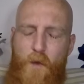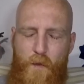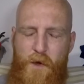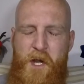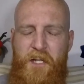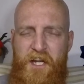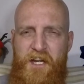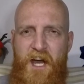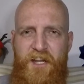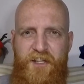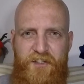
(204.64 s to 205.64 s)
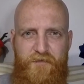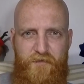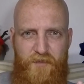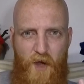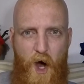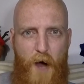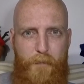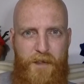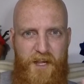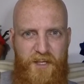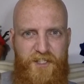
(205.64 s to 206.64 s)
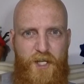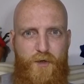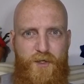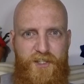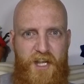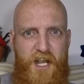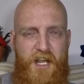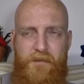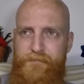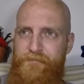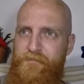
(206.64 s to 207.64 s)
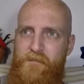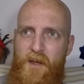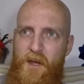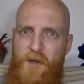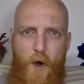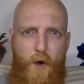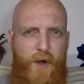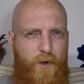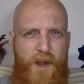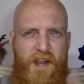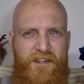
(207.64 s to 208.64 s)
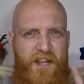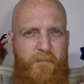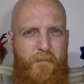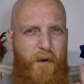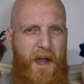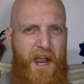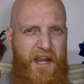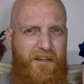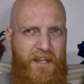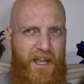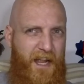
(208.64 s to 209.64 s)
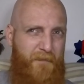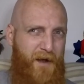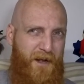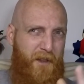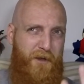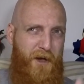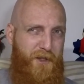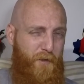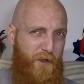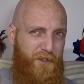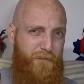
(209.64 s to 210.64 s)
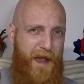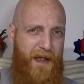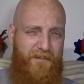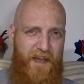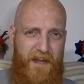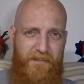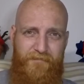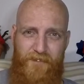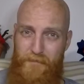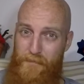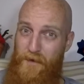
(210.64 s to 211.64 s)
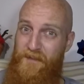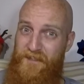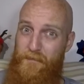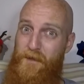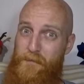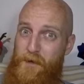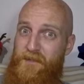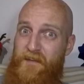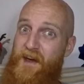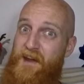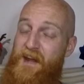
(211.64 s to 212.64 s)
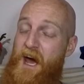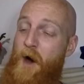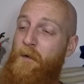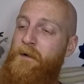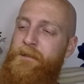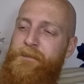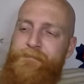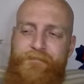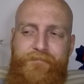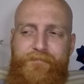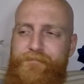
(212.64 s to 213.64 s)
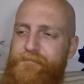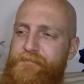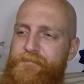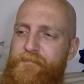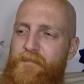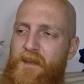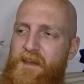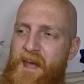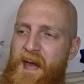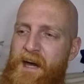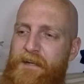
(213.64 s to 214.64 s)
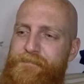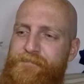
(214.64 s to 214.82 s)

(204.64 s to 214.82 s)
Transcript: Really nice, hoppy, citrusy. No crazy bite like I might have thought there was back then, compared to some of the beers I've had now. Yeah.